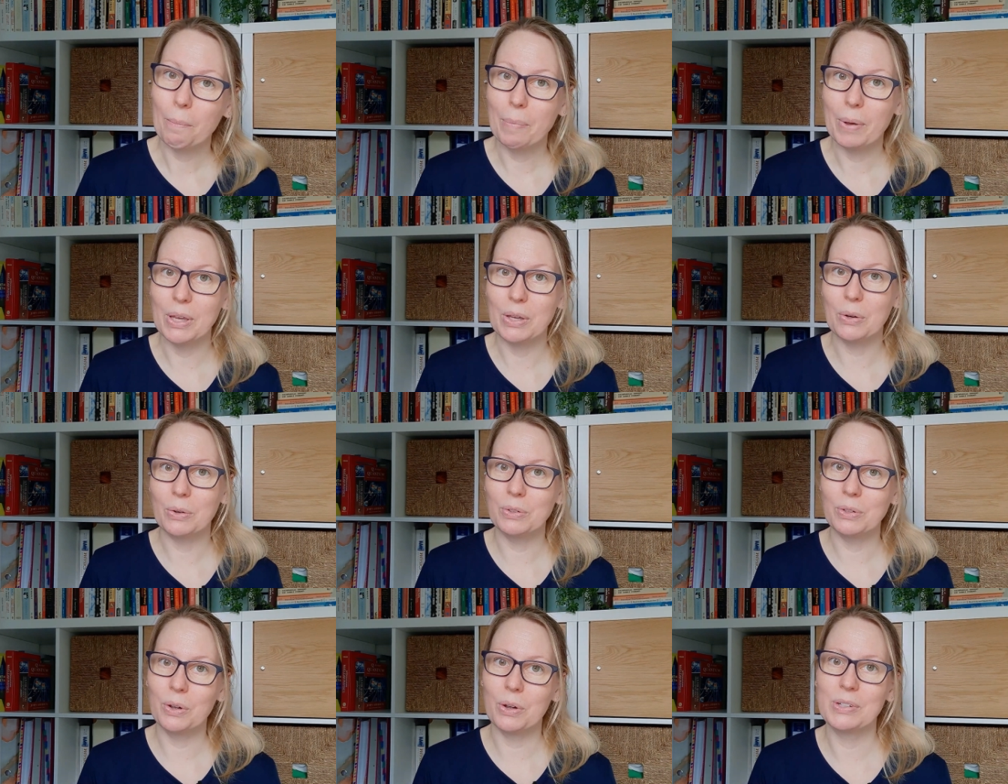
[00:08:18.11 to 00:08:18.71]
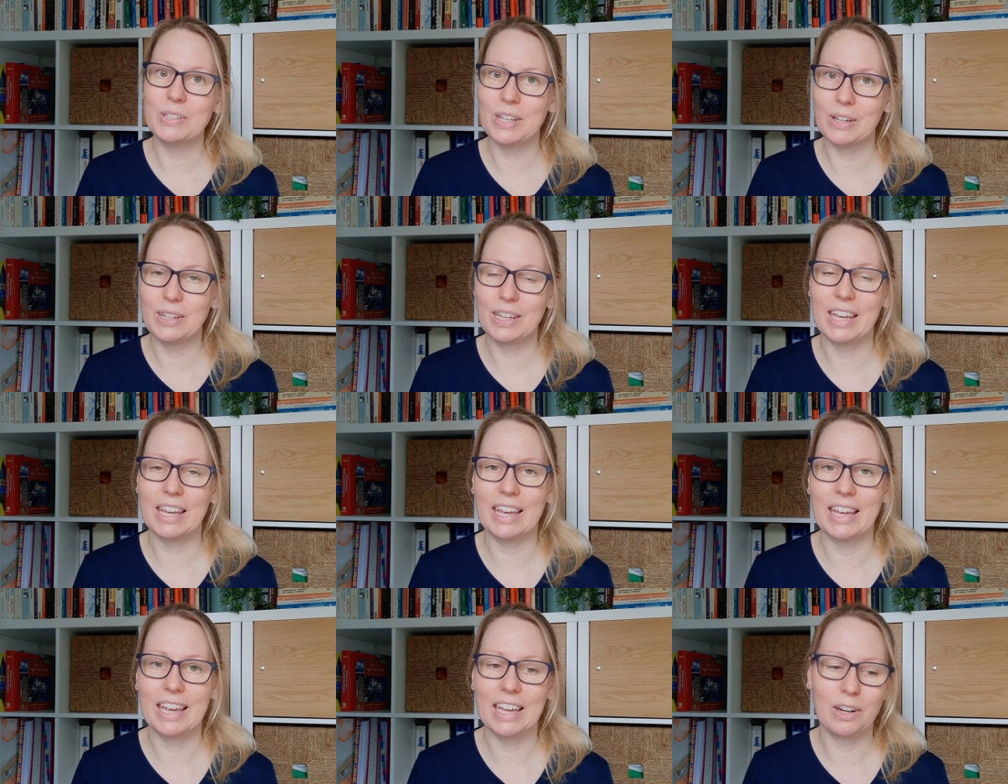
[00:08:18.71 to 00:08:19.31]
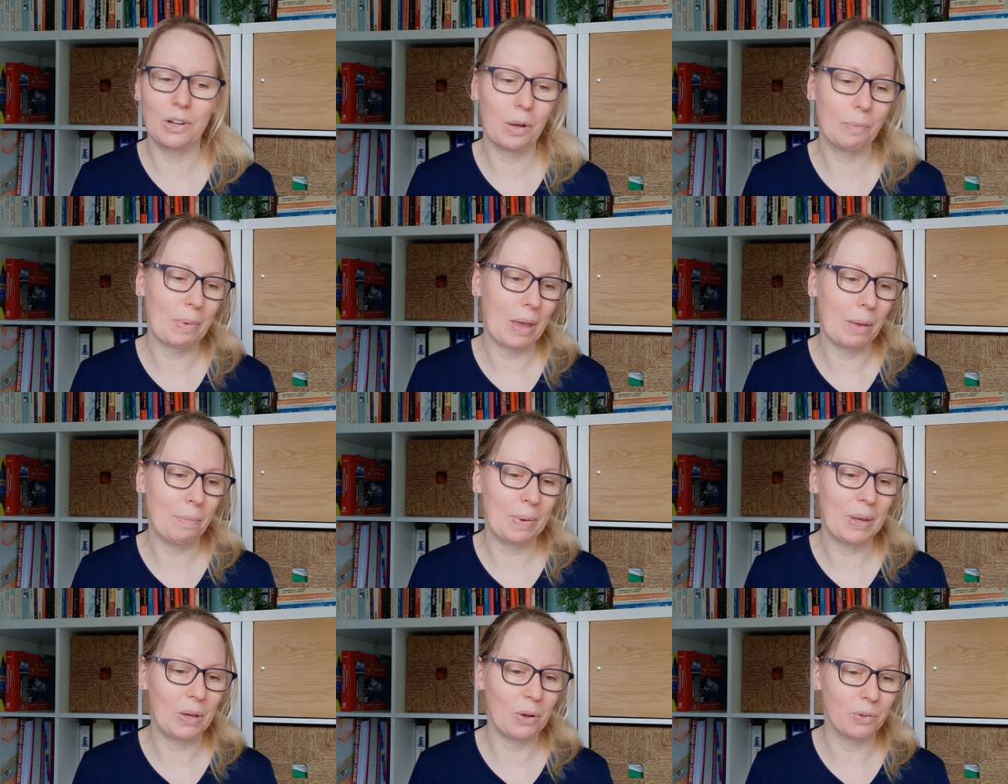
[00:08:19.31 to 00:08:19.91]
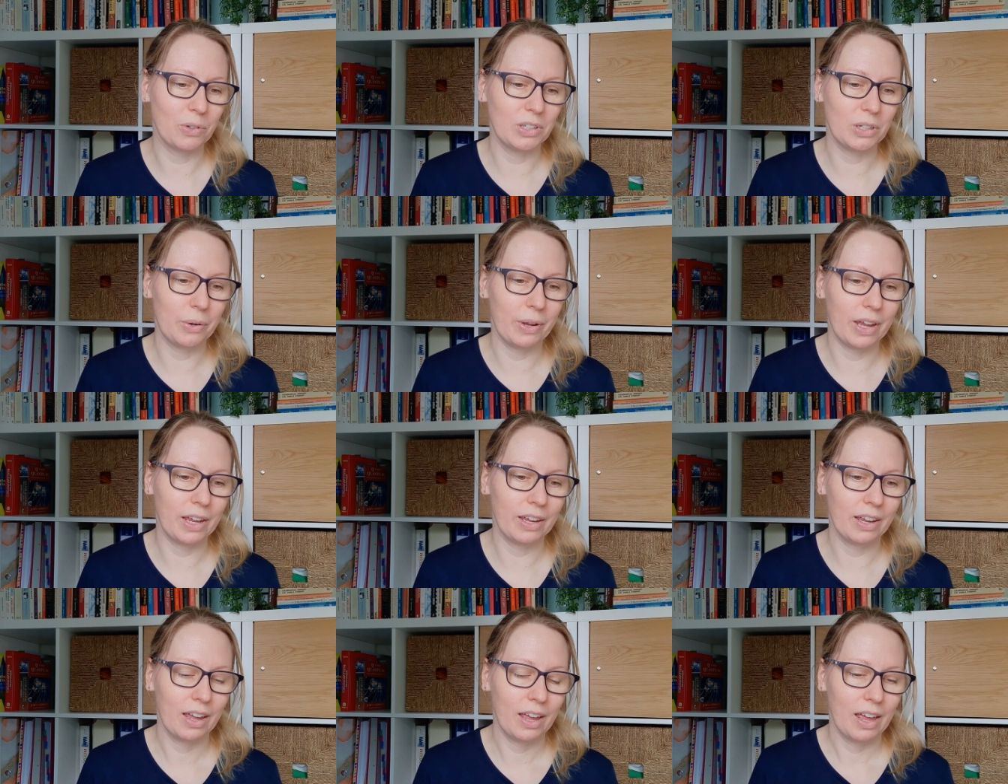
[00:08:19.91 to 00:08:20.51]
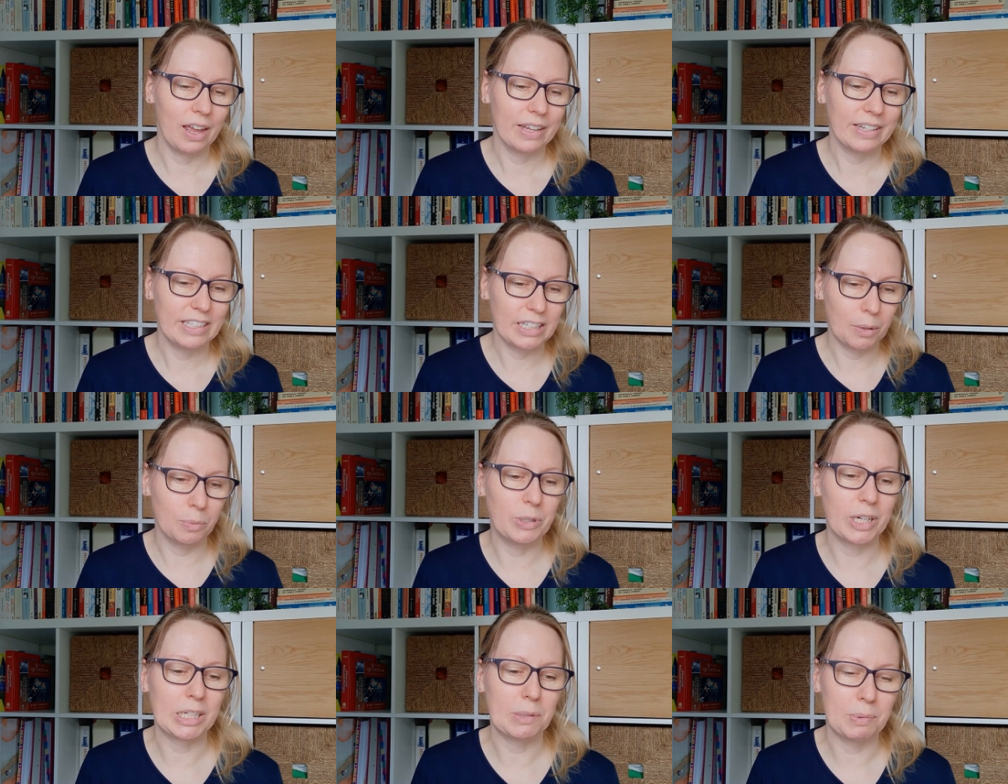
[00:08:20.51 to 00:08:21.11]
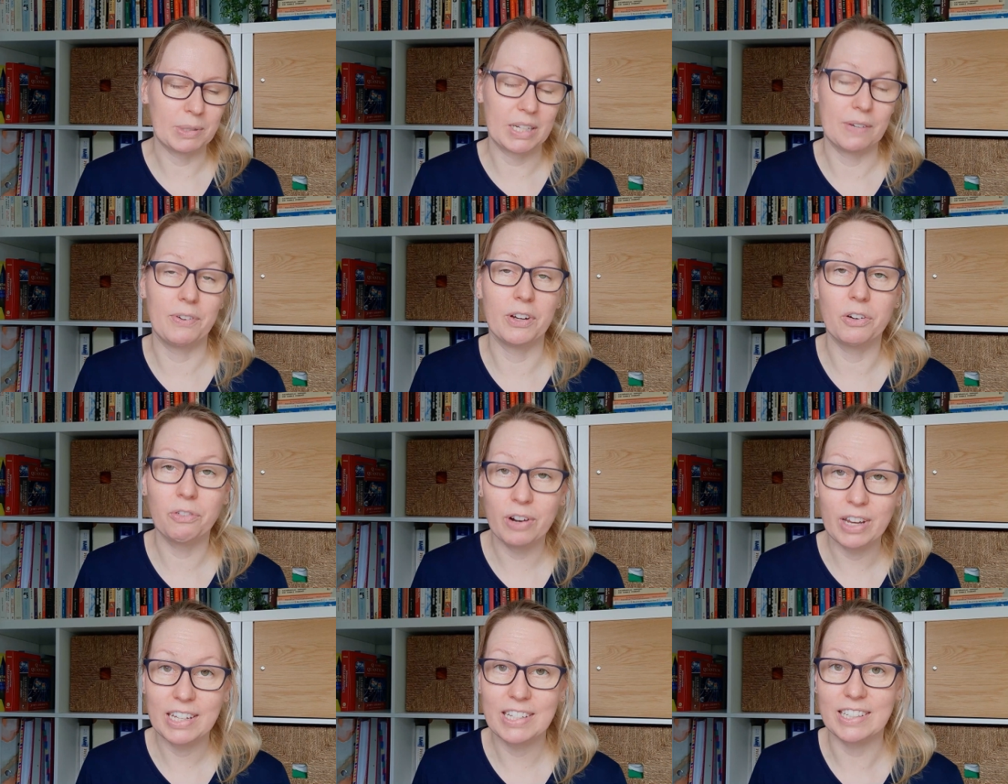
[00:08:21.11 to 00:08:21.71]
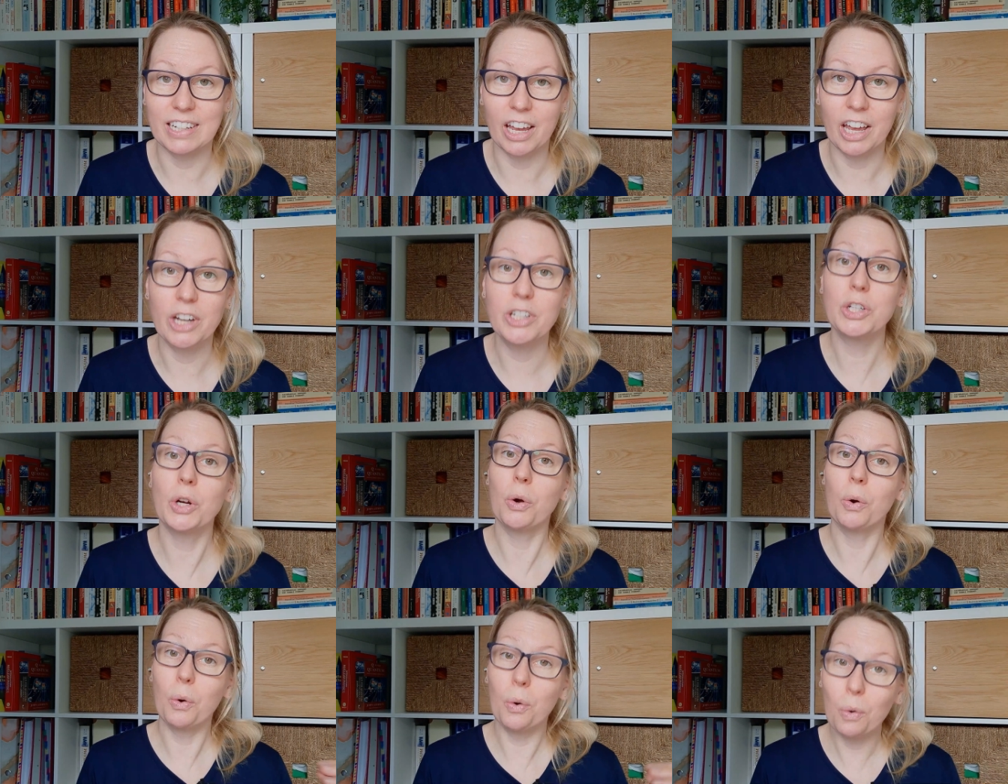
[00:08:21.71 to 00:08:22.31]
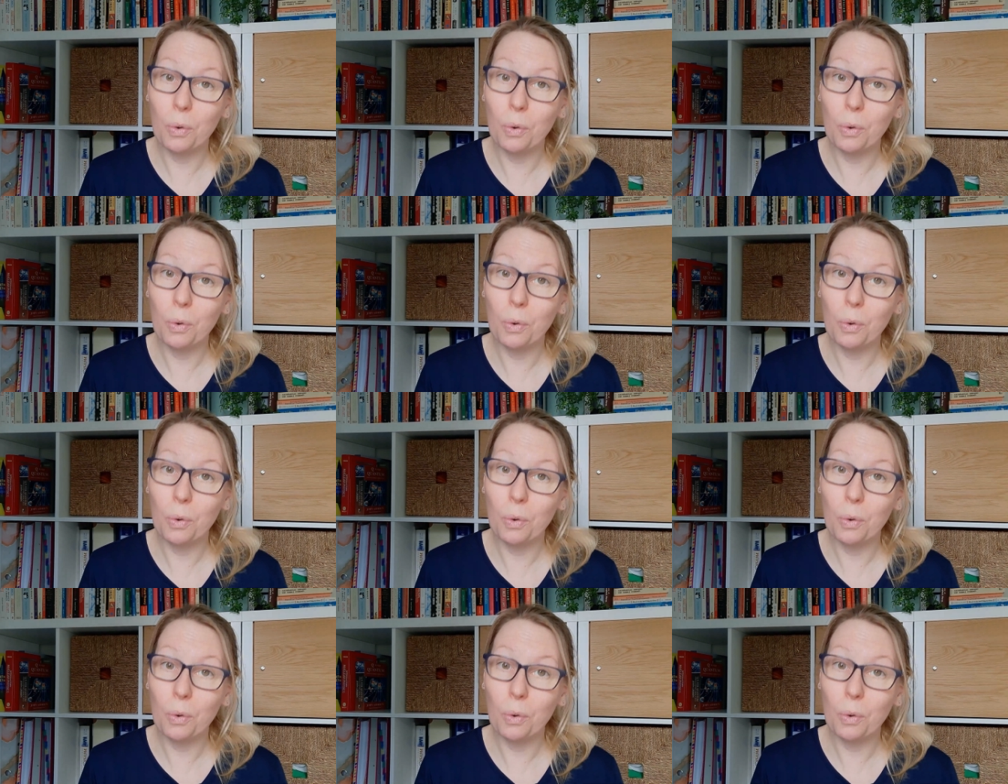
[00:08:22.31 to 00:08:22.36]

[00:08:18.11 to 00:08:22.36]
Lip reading: but you're not so keen maybe on doing subject specific research,